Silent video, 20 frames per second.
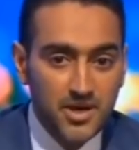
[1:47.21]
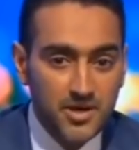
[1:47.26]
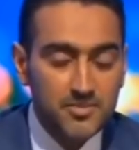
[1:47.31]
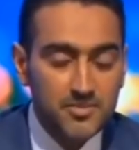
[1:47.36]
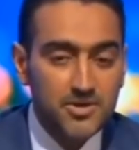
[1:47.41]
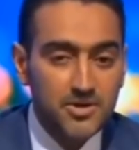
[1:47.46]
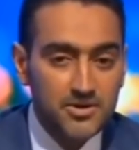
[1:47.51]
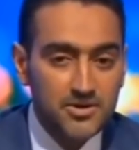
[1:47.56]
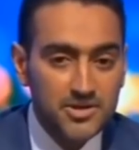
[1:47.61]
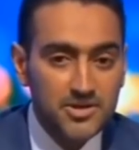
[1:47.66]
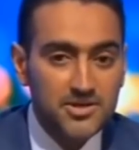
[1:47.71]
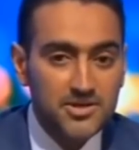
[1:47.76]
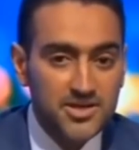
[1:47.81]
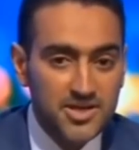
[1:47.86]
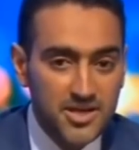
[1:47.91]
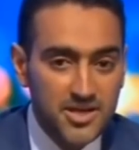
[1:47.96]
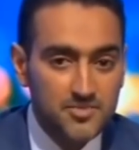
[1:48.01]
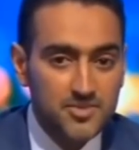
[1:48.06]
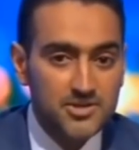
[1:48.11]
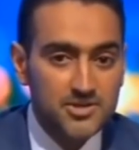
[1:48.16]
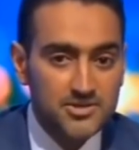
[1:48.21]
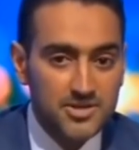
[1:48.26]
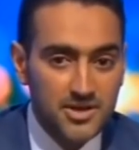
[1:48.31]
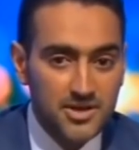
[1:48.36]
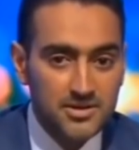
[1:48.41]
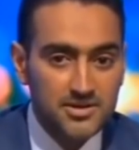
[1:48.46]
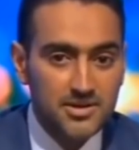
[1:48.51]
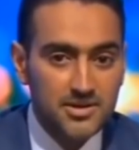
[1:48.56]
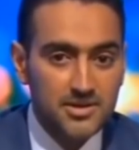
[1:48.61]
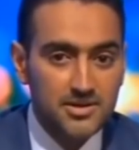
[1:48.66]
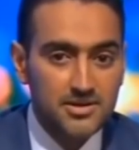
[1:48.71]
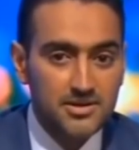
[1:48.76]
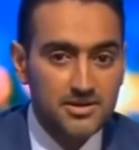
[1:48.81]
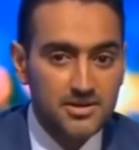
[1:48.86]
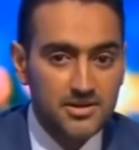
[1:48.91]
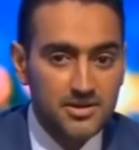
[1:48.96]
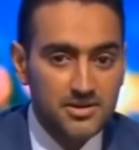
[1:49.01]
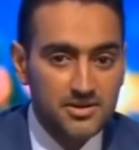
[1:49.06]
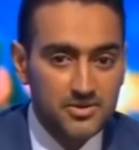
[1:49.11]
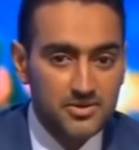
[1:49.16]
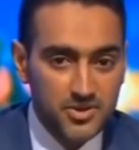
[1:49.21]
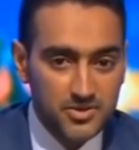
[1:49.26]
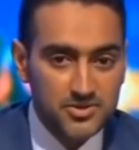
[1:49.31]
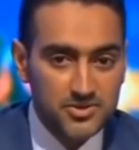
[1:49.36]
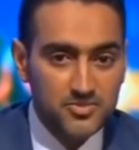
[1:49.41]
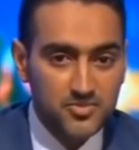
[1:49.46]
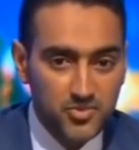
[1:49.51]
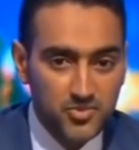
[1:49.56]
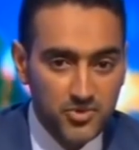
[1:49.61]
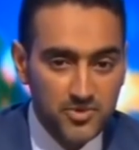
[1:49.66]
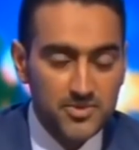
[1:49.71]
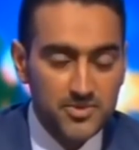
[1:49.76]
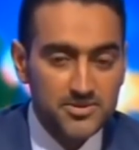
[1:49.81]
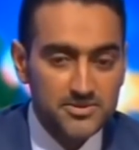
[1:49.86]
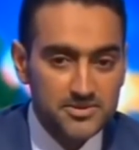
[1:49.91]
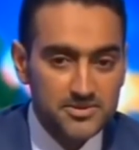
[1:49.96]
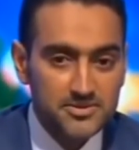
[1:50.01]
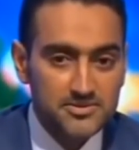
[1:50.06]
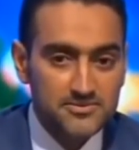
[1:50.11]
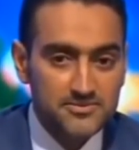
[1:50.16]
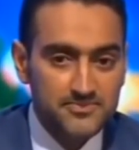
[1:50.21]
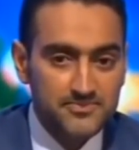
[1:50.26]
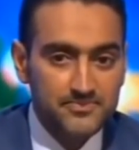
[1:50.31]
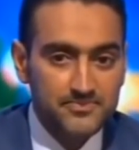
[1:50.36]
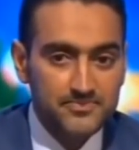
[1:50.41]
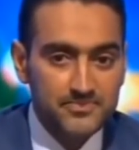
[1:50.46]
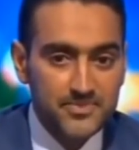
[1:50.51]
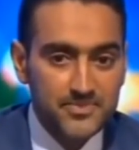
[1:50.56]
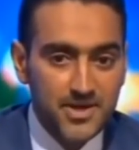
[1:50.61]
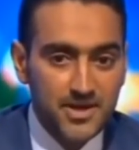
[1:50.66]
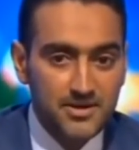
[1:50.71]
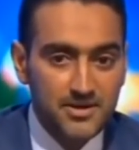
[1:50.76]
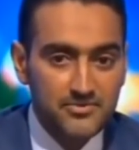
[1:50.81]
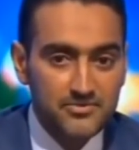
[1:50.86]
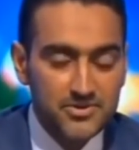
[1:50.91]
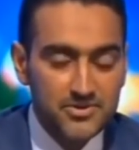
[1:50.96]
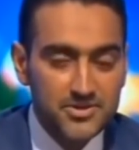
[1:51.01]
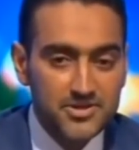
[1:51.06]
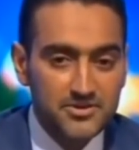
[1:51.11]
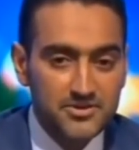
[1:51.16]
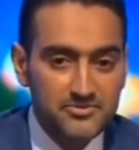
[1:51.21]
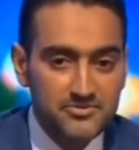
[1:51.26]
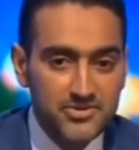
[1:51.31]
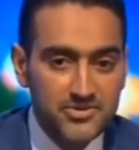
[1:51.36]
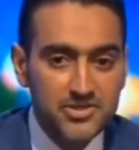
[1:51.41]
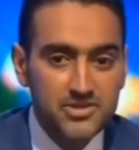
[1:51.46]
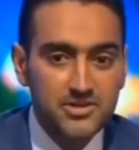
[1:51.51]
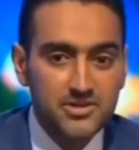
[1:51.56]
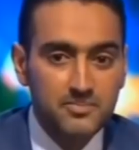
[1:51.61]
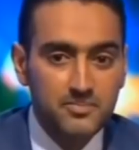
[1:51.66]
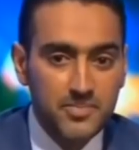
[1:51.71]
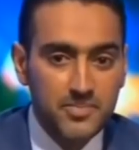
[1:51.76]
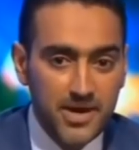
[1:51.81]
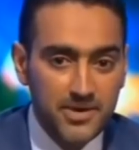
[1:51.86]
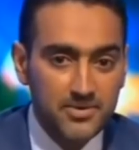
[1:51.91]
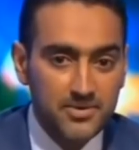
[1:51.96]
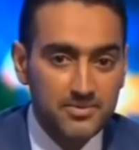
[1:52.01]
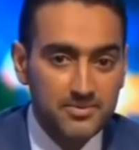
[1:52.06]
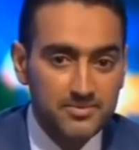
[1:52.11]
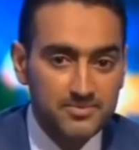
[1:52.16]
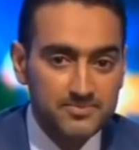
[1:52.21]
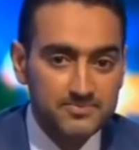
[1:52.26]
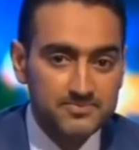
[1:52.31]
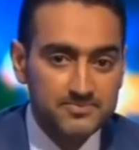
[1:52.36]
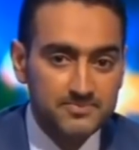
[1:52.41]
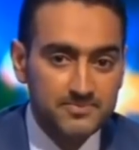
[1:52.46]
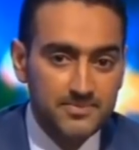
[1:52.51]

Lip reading: I'm going to keep attending those appointments. And it feels like fish in a barrel.